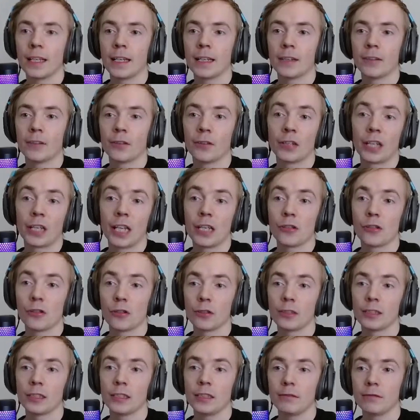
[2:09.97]

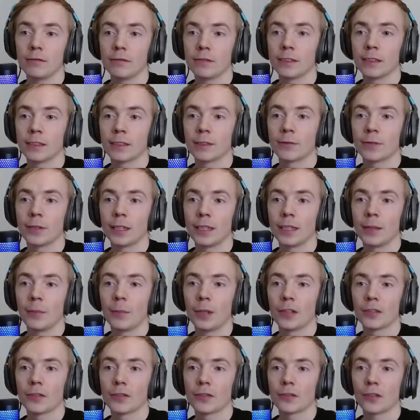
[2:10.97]
occasionally when the
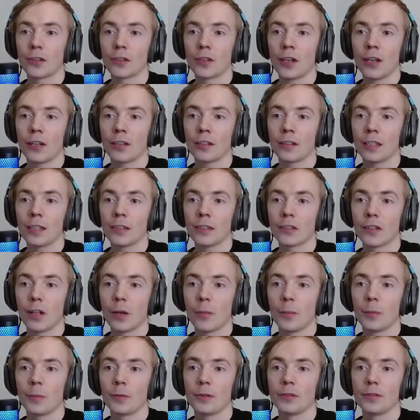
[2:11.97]
monsters are not
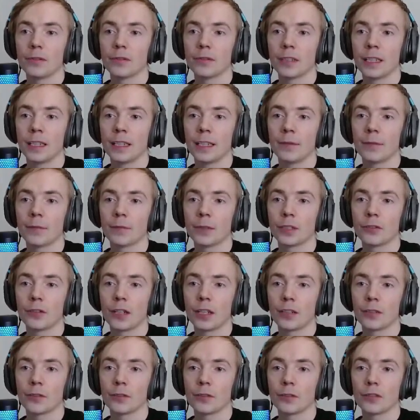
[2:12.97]
unstoppable. And then we
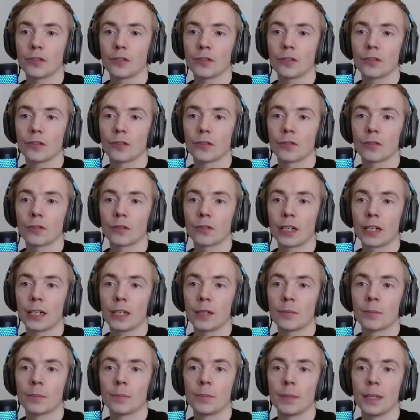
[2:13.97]
try to just
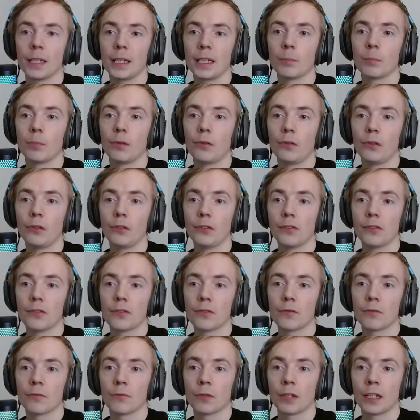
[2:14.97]
create big
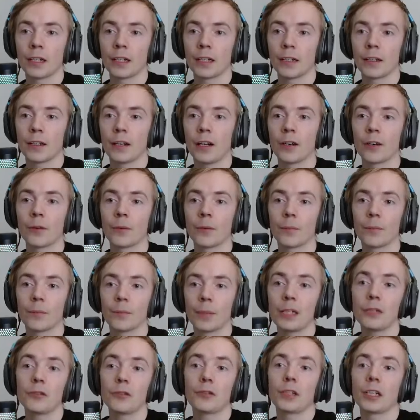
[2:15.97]
pulls where our
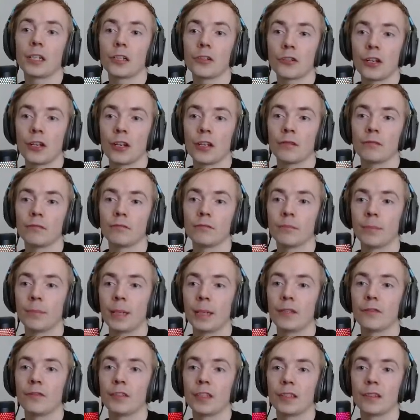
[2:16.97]
penetrating shot
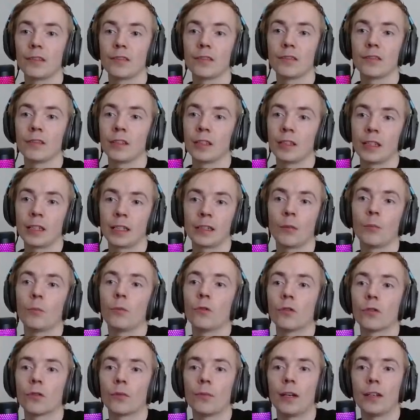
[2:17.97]
benefits, like the
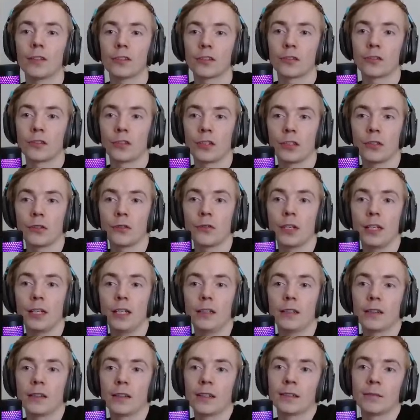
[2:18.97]
more monster you
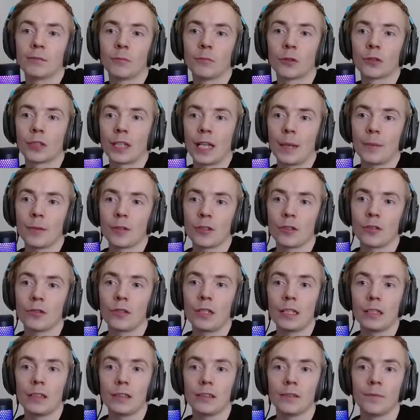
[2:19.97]
hit, the more damage you
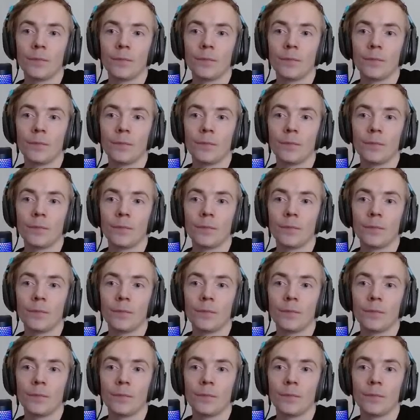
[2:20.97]
deal.